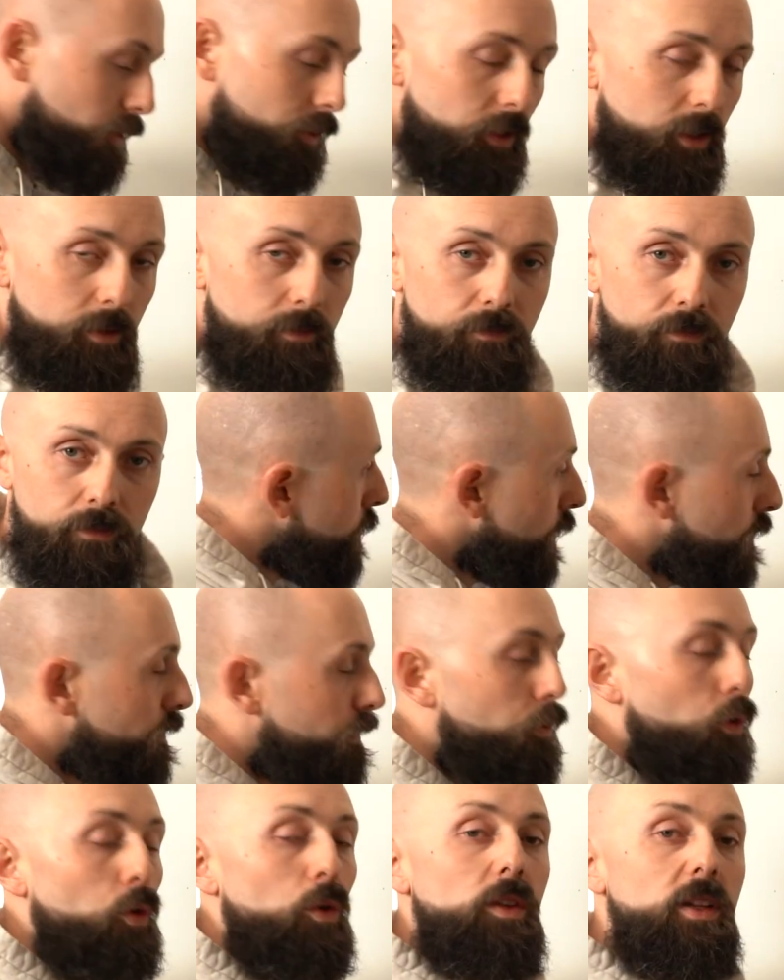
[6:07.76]
on it.
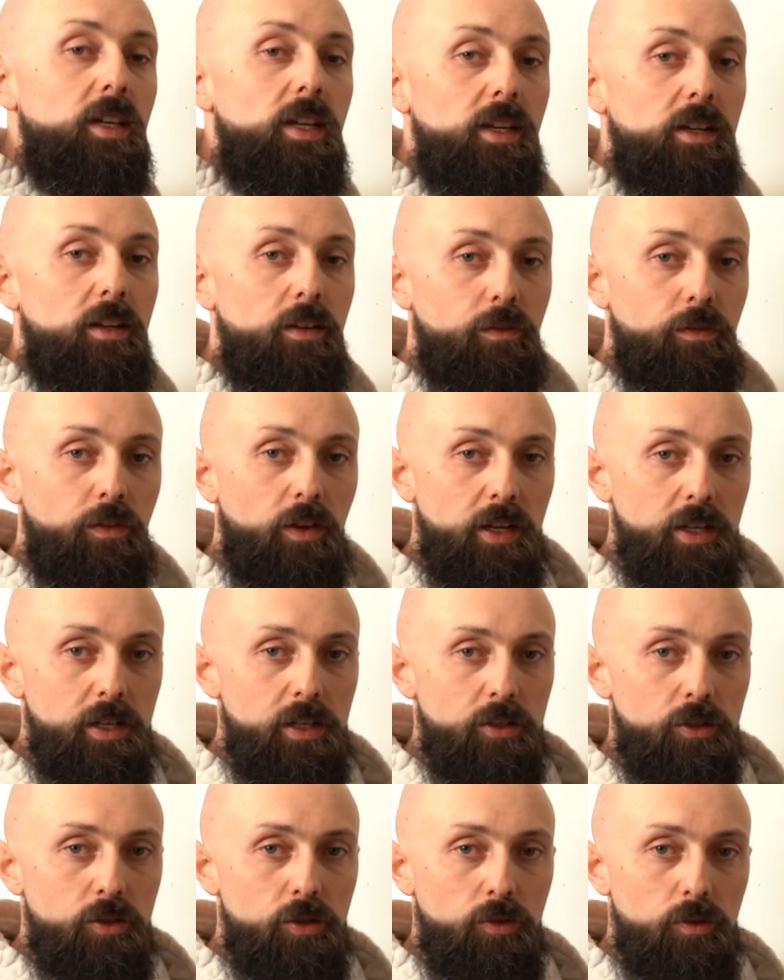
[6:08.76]
Before the end of
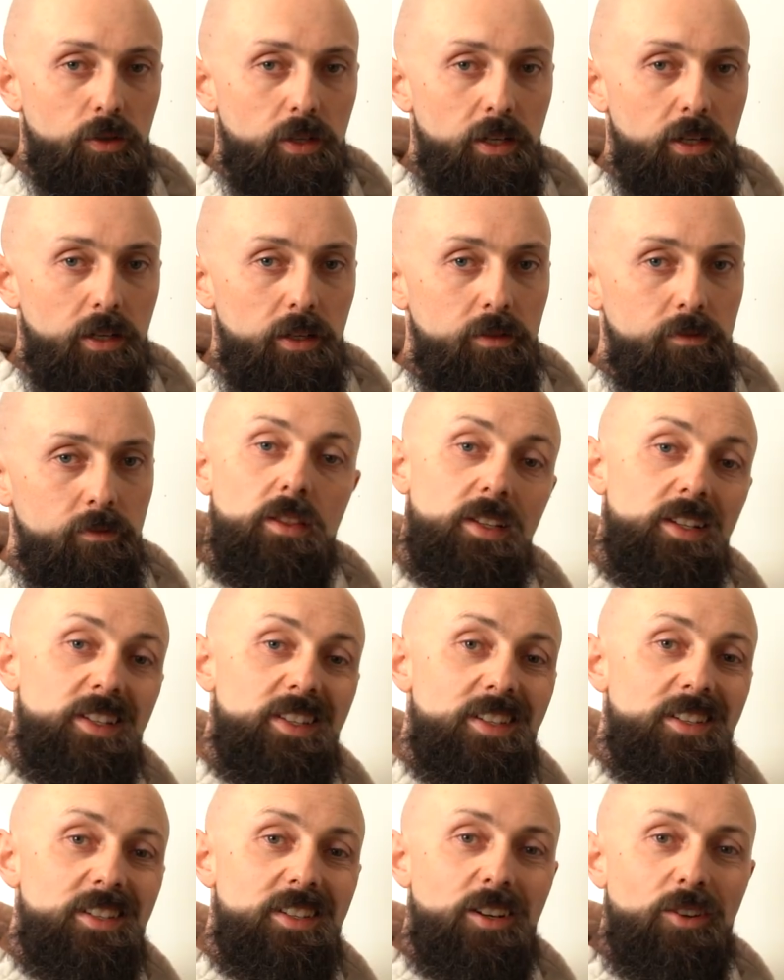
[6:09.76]
financial year,
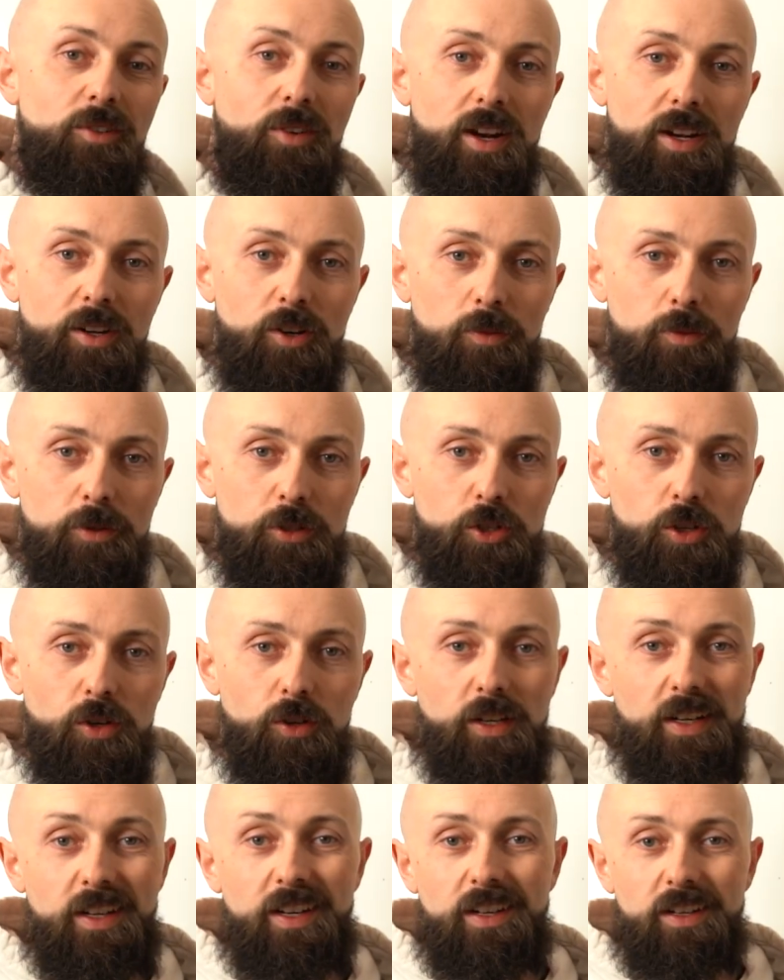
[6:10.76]
this is a great
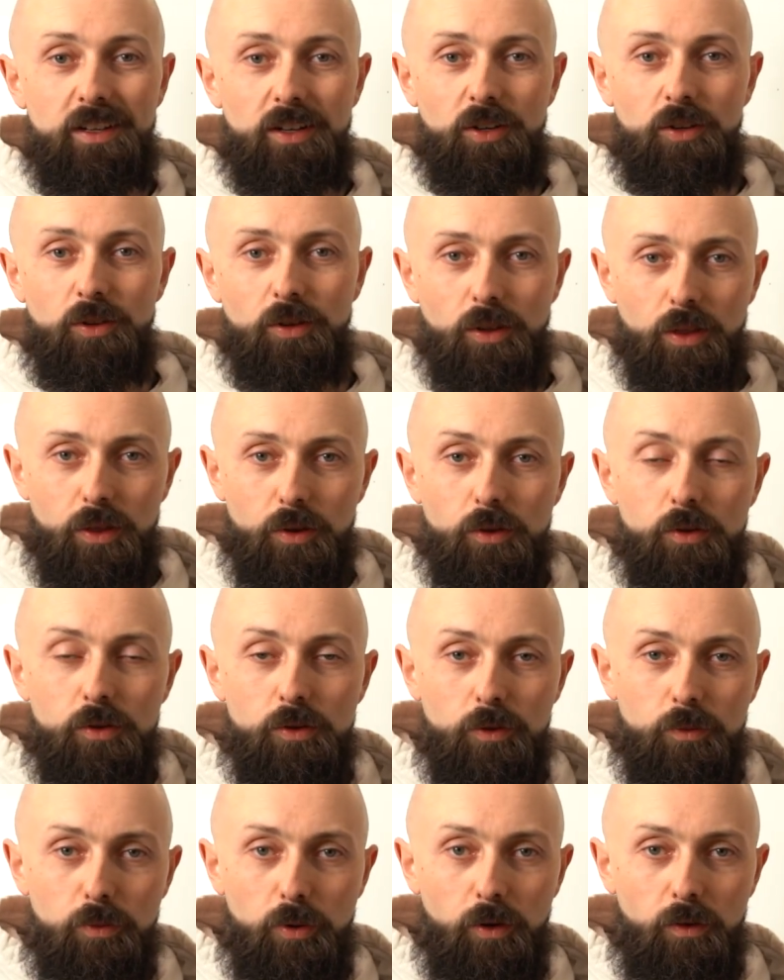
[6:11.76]
opportunity to look through
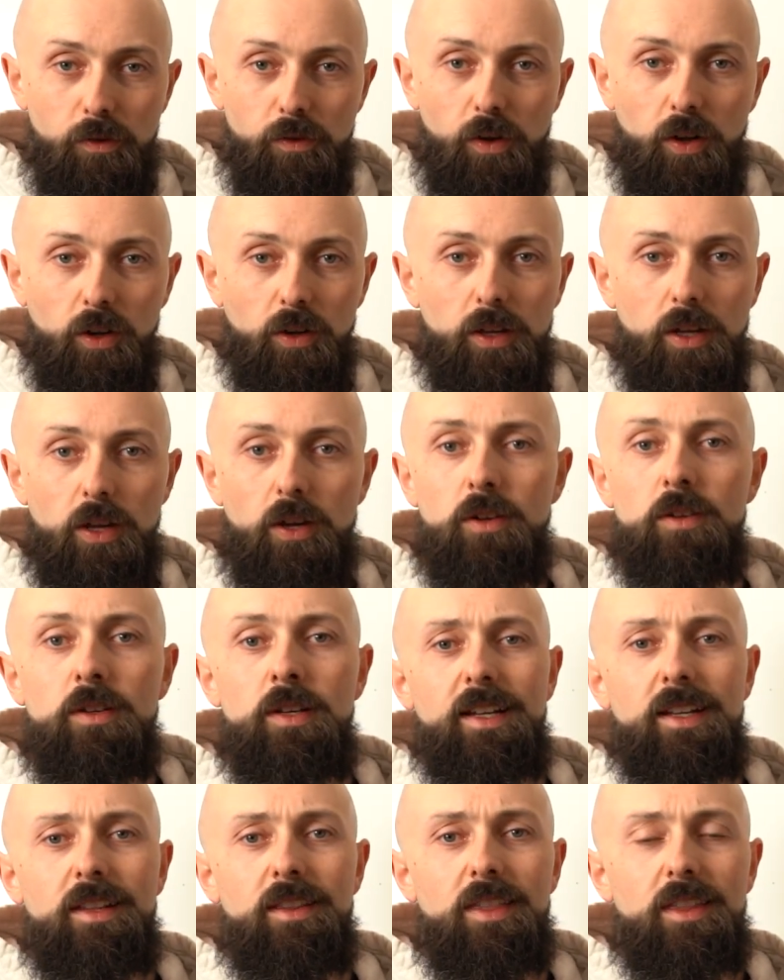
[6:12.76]
your portfolio
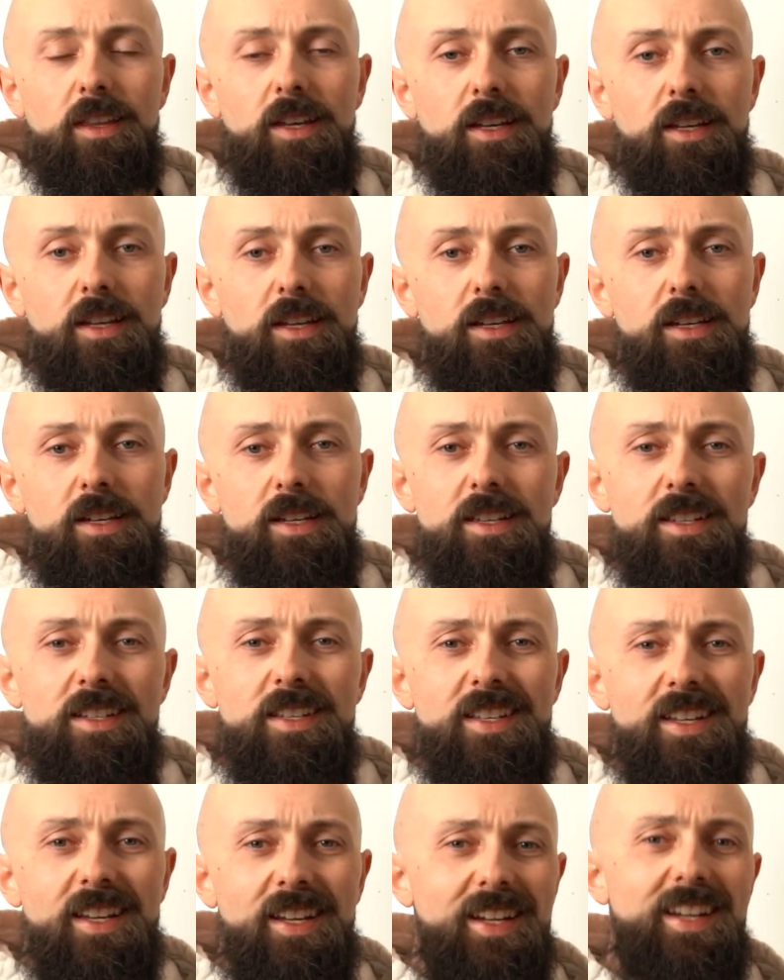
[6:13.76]
and think,
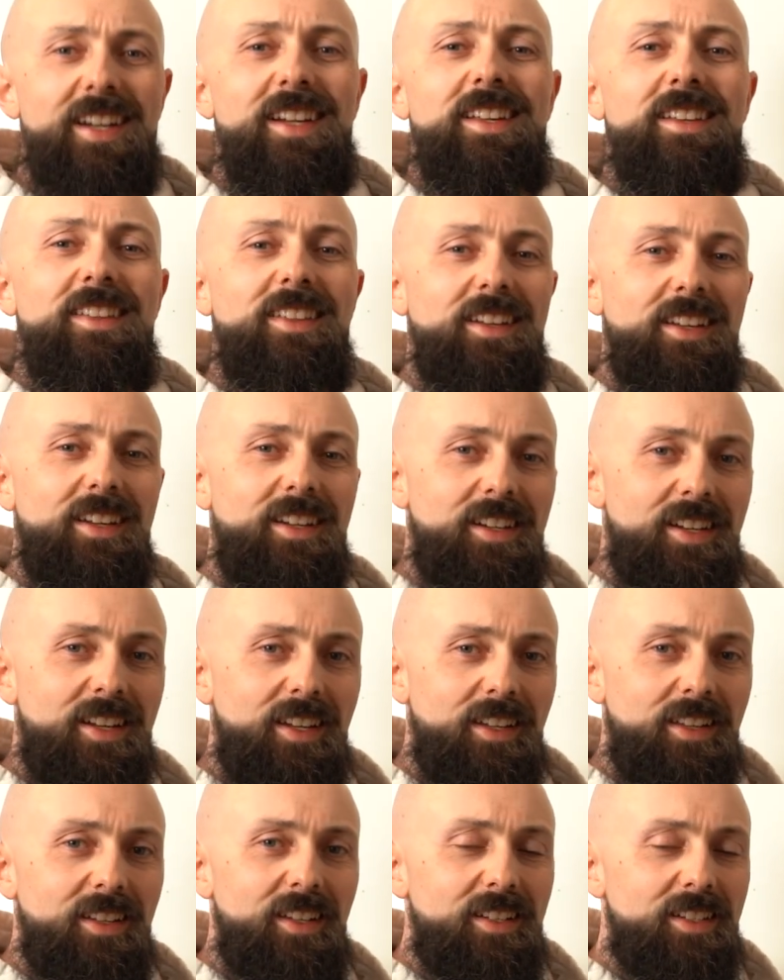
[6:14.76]
is there anything in
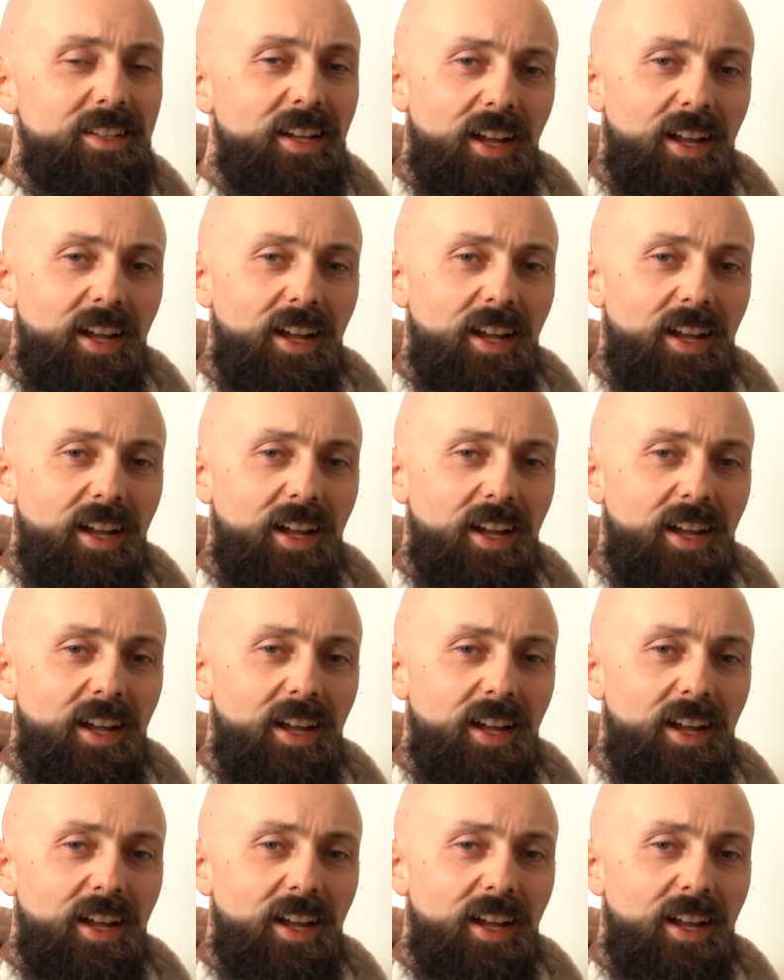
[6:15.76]
here that's